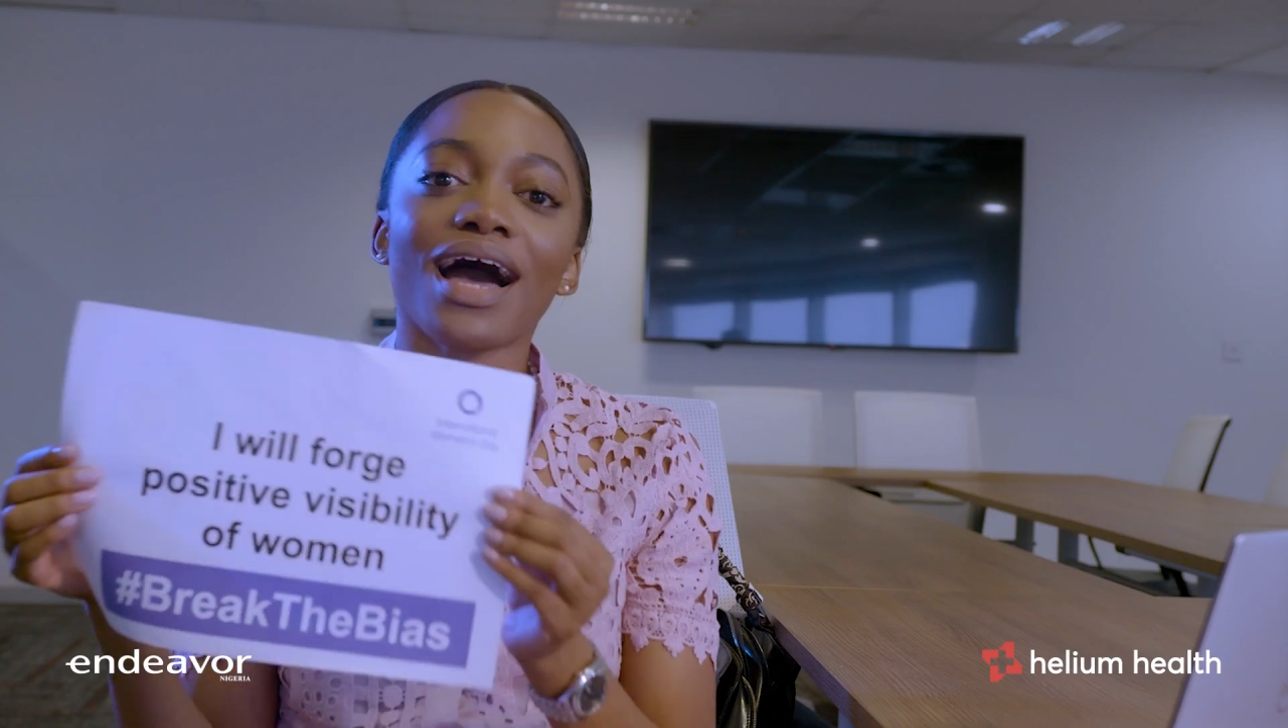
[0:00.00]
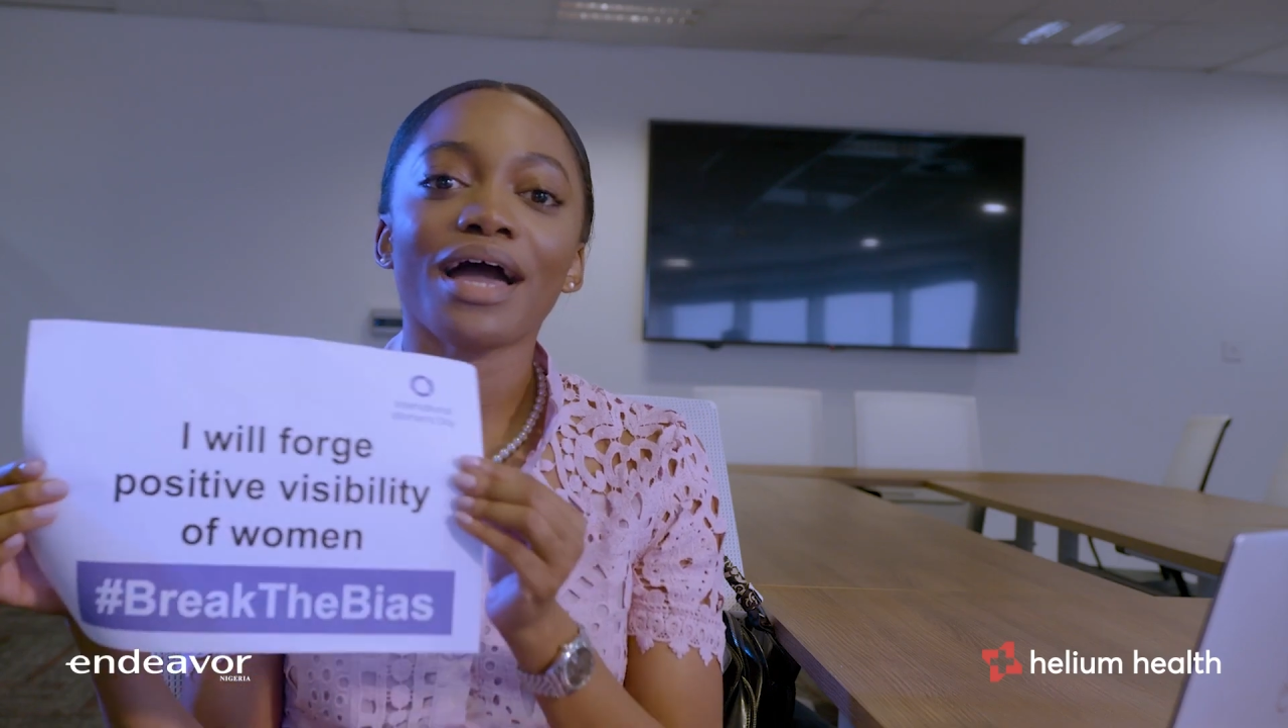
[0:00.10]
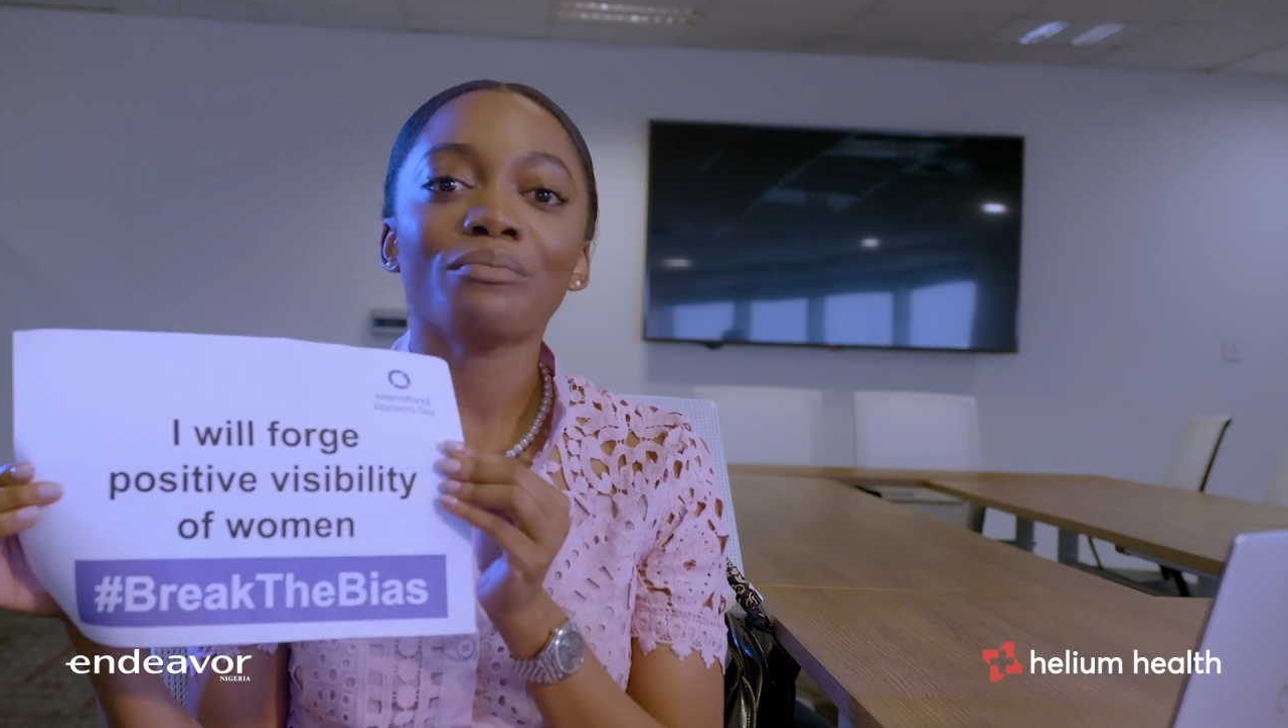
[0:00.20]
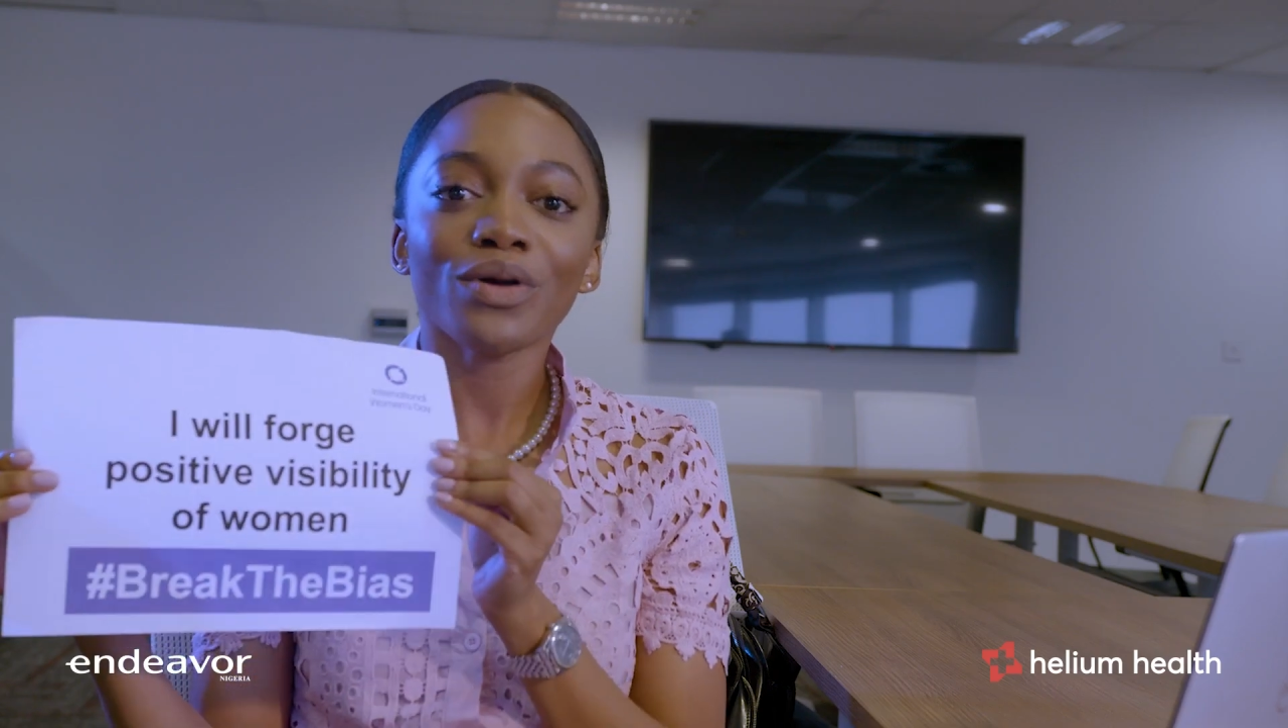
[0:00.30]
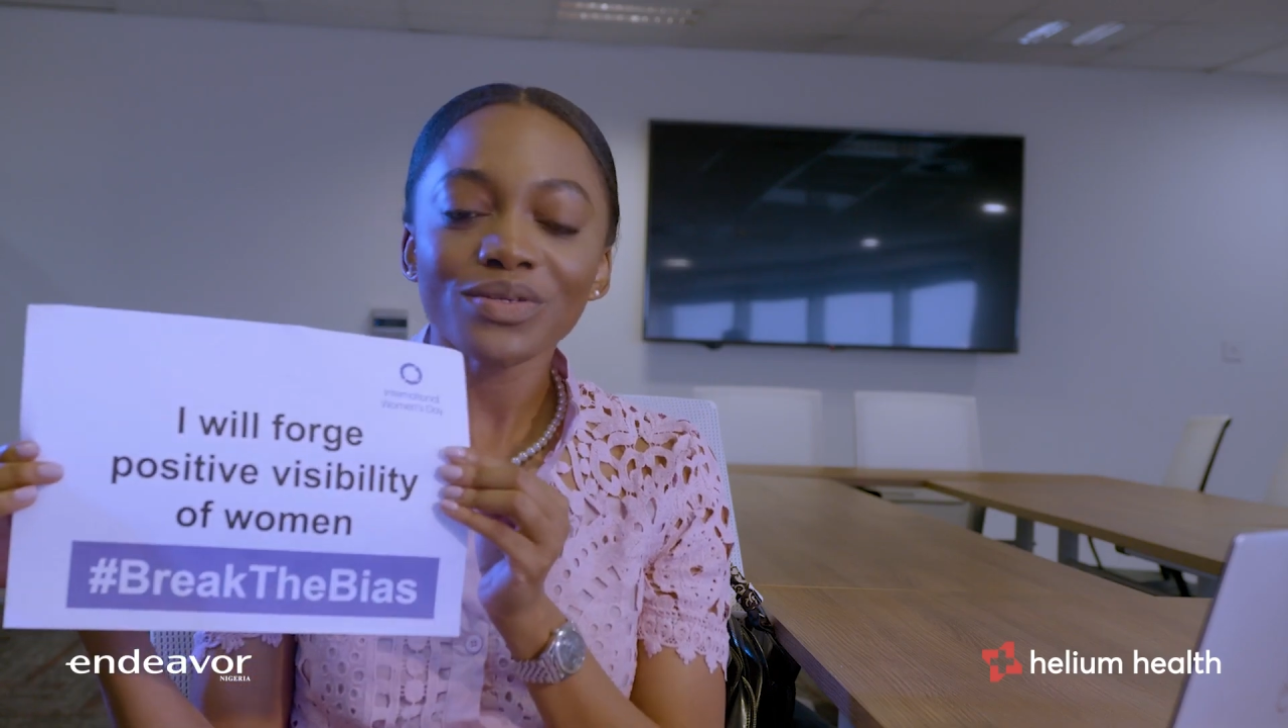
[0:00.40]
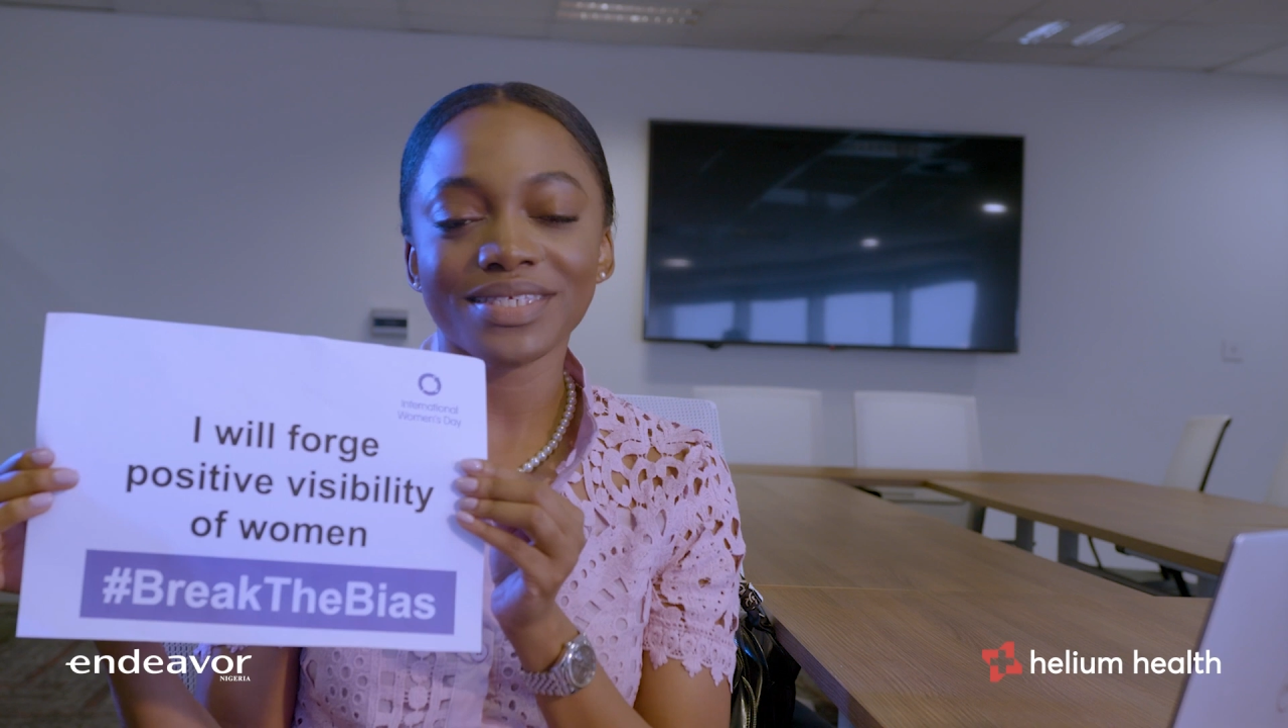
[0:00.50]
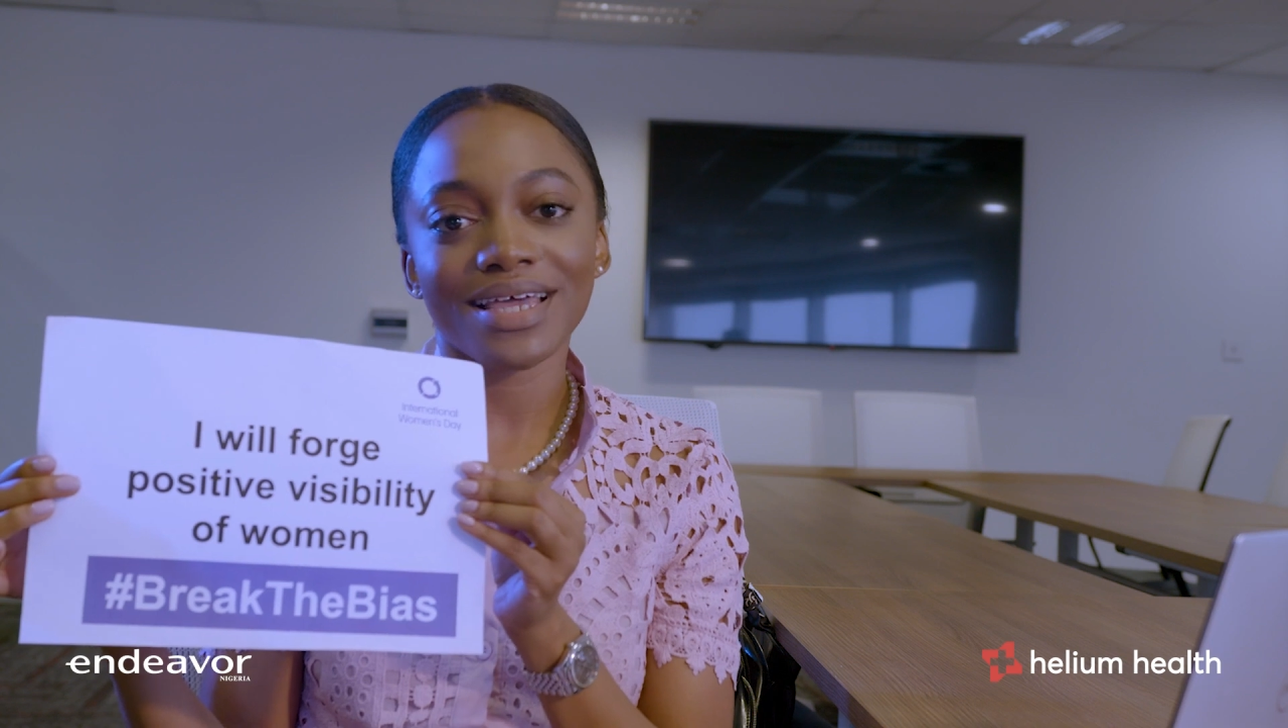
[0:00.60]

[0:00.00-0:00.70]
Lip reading: I most